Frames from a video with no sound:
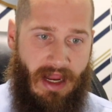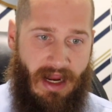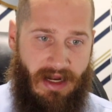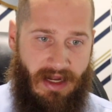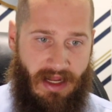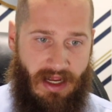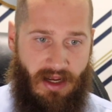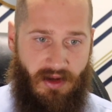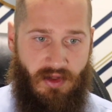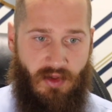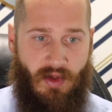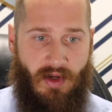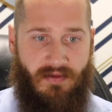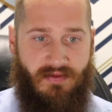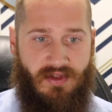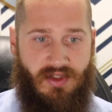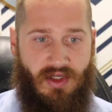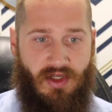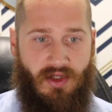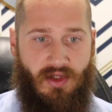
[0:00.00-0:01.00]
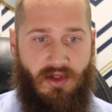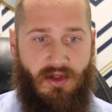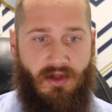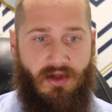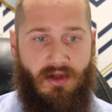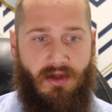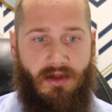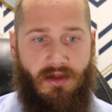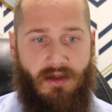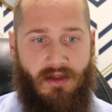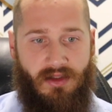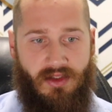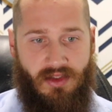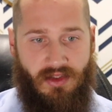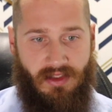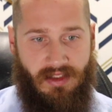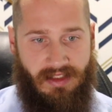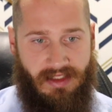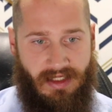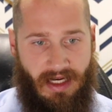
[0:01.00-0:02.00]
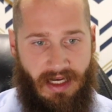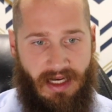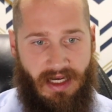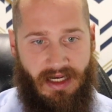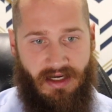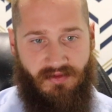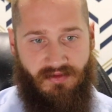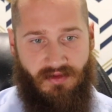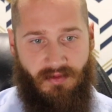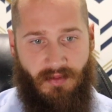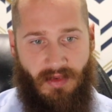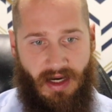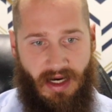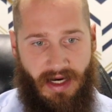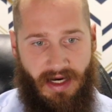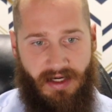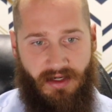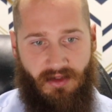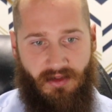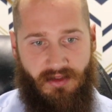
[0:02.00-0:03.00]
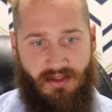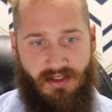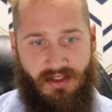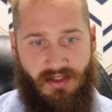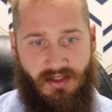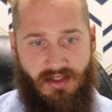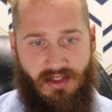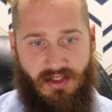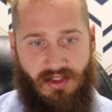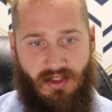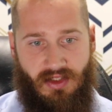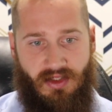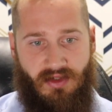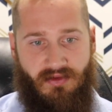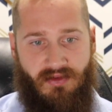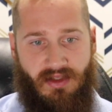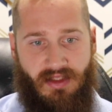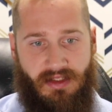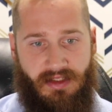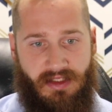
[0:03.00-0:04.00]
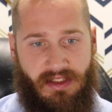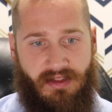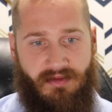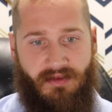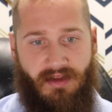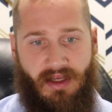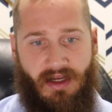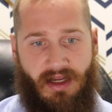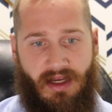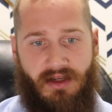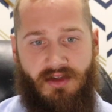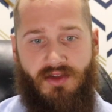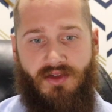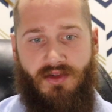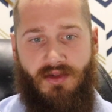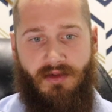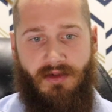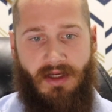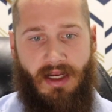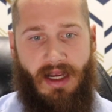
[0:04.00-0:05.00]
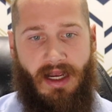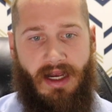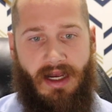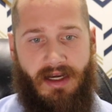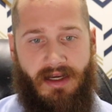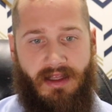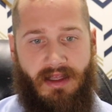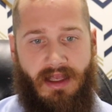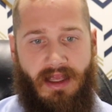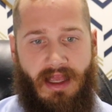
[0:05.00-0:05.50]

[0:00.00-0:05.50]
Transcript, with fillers: and how you have turned to God from idols to serve the living and true God